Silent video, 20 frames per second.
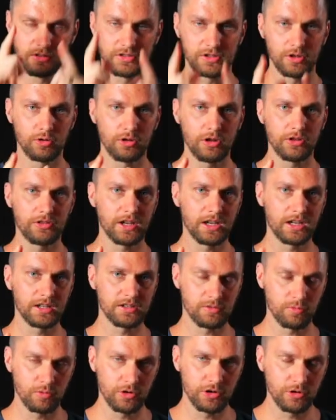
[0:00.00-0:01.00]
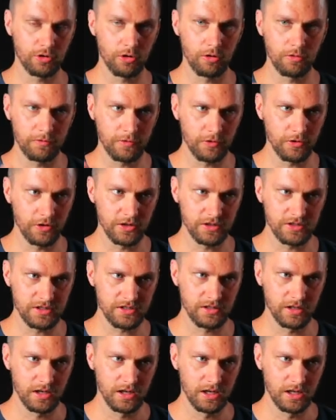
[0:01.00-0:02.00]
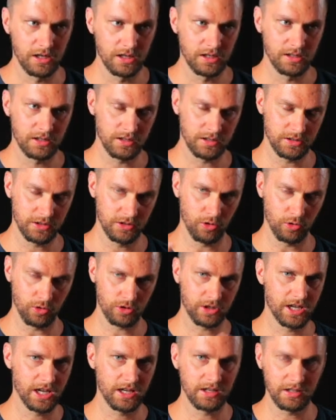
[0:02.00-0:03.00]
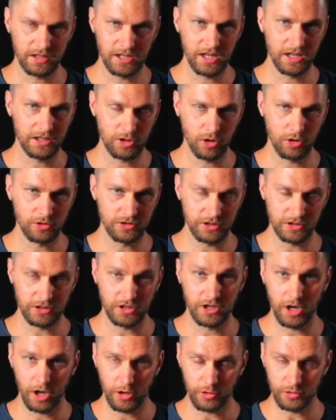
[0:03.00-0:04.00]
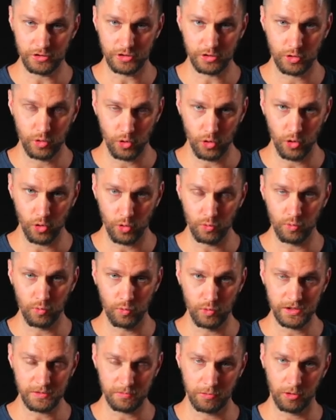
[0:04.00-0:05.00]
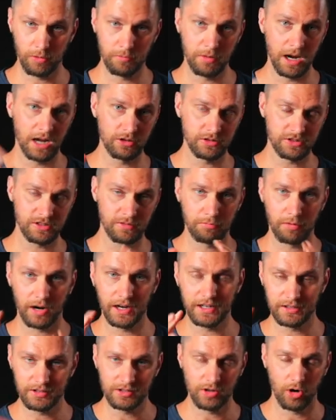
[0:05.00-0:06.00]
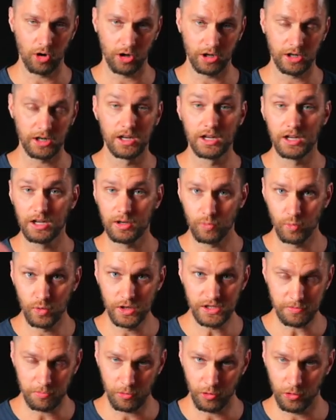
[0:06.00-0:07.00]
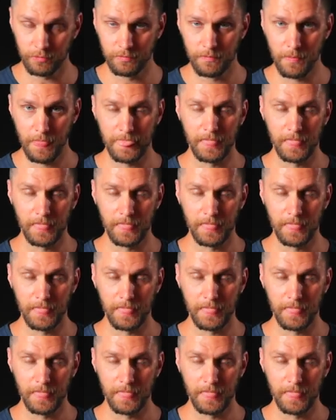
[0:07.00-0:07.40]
So the thing is, when you go for this, you know, Ken Ken calls it chiaroscuro whisper, a balance of bright and dark whisper.